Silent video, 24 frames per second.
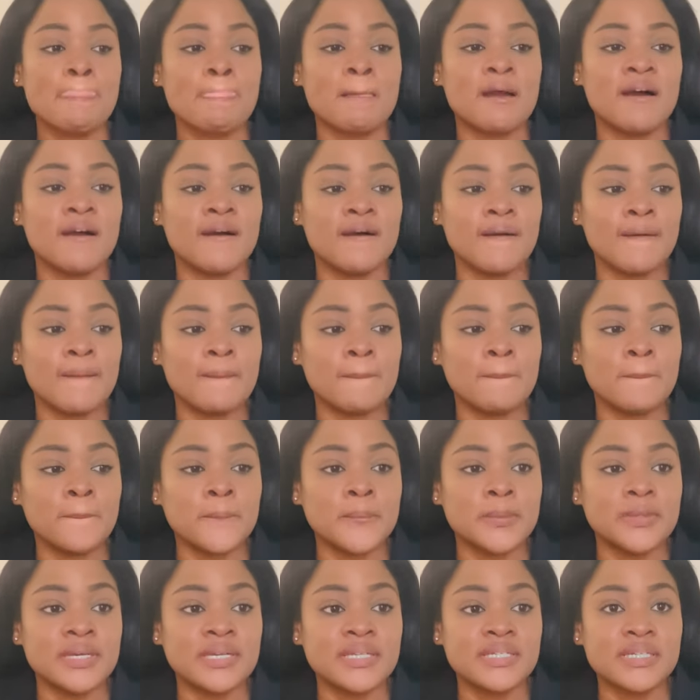
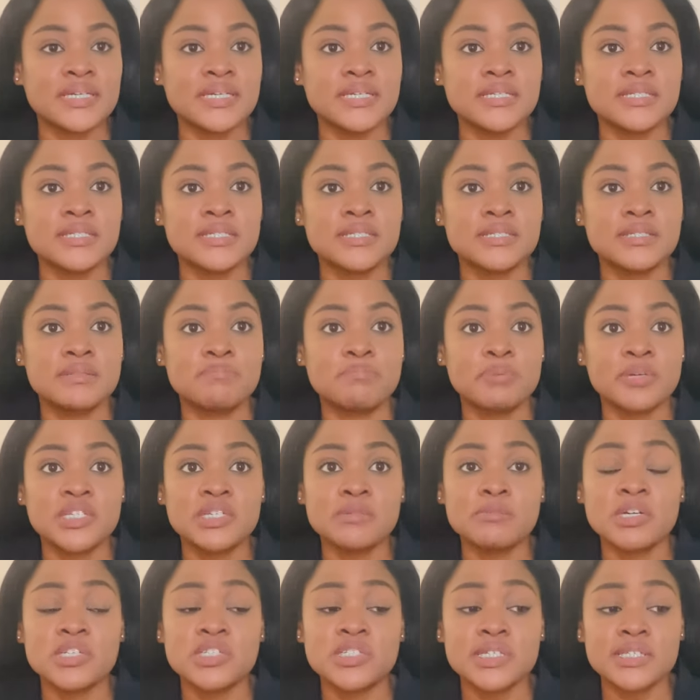Um, it is pretty
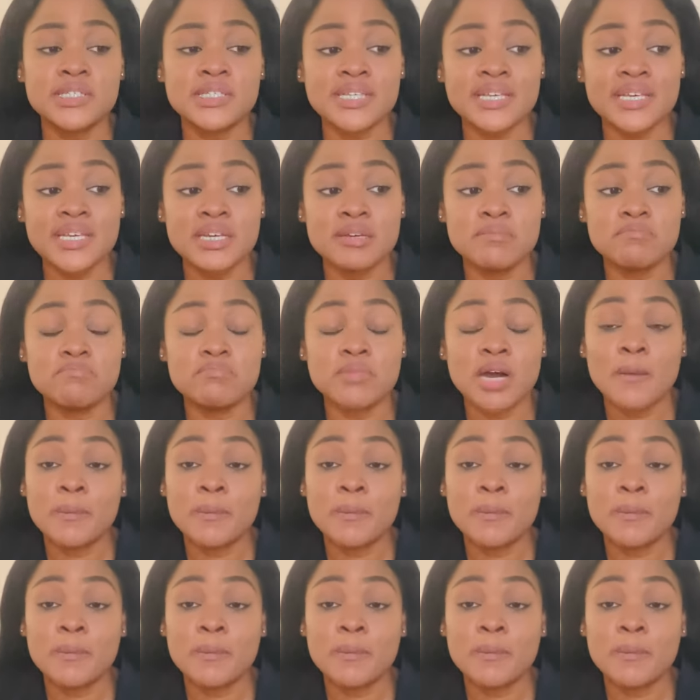much the same